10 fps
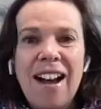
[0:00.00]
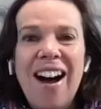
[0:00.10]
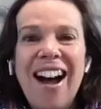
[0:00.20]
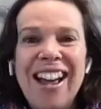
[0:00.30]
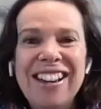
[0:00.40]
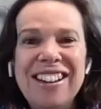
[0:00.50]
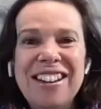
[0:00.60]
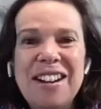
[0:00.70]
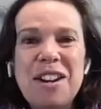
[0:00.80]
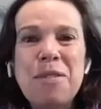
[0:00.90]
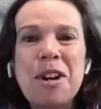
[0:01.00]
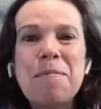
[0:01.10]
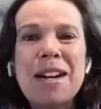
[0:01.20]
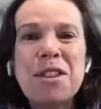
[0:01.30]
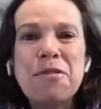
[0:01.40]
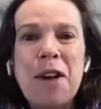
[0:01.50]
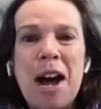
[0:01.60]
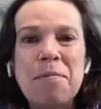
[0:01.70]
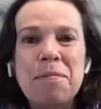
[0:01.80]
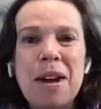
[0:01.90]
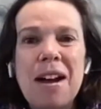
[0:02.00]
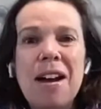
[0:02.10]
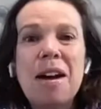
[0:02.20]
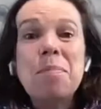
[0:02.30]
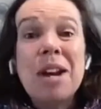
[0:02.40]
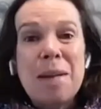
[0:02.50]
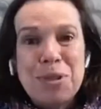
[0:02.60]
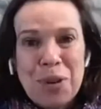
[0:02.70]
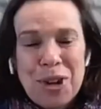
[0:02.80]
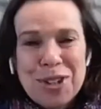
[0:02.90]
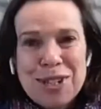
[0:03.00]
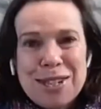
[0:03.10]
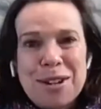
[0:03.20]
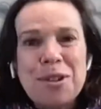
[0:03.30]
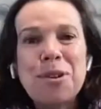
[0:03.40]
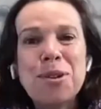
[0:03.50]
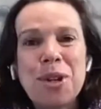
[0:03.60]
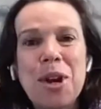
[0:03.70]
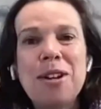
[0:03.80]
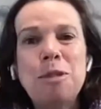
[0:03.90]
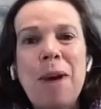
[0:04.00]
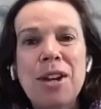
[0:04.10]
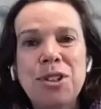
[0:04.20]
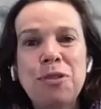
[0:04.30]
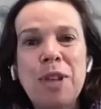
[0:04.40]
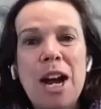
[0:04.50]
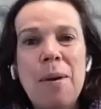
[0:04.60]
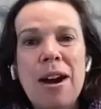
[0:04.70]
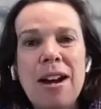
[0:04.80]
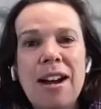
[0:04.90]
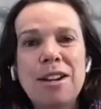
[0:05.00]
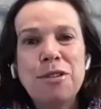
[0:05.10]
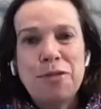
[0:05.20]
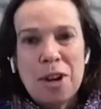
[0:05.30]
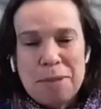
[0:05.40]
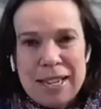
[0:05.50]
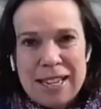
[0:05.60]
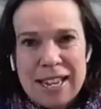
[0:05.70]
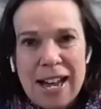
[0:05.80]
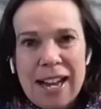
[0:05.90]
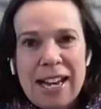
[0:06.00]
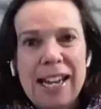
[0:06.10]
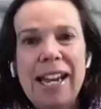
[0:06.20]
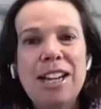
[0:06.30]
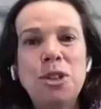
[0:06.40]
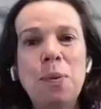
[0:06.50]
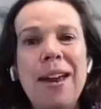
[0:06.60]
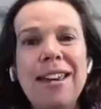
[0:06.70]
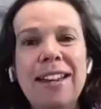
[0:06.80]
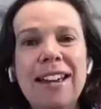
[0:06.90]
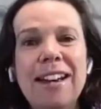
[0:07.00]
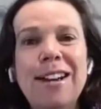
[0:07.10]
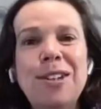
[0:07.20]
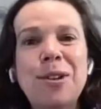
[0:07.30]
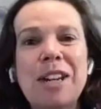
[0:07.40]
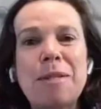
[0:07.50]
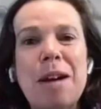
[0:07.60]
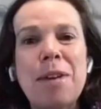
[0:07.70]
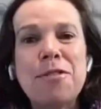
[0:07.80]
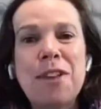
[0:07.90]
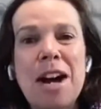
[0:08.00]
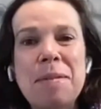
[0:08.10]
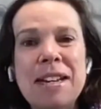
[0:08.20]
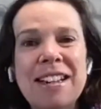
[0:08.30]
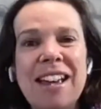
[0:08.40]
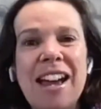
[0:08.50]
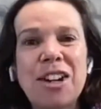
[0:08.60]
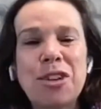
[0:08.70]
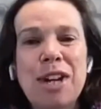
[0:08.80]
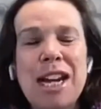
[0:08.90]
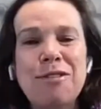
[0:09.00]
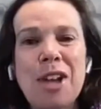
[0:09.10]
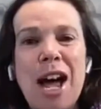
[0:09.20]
Hi, welcome back to the farm. My name's Roz, also known as Passion Flower, and you'll find me here each week talking about my farming and creative